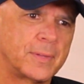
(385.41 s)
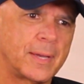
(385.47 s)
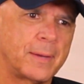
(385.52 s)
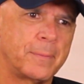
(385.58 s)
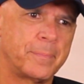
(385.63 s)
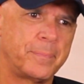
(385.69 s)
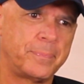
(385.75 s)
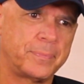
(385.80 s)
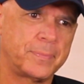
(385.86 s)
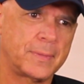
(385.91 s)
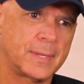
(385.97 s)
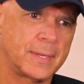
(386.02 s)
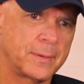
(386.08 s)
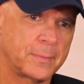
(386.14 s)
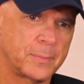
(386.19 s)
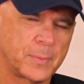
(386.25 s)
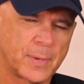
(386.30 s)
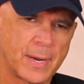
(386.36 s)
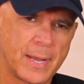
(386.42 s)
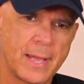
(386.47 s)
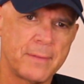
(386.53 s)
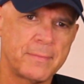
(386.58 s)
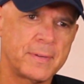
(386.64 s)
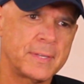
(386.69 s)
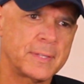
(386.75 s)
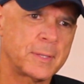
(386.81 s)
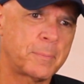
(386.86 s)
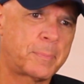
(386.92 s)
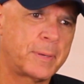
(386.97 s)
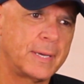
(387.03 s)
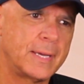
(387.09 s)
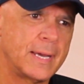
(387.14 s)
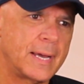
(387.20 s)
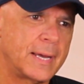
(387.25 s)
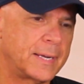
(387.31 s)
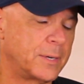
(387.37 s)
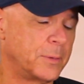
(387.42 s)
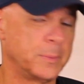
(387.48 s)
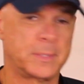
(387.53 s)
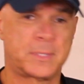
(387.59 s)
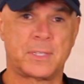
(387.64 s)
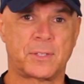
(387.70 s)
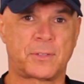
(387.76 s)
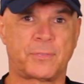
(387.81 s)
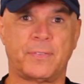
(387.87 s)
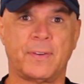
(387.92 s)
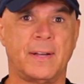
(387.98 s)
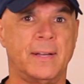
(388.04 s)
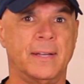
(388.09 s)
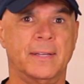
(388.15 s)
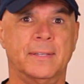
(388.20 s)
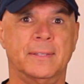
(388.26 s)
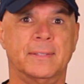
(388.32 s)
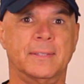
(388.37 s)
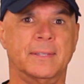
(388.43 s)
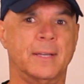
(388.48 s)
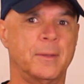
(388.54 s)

They were heavy on the piano, which is fine.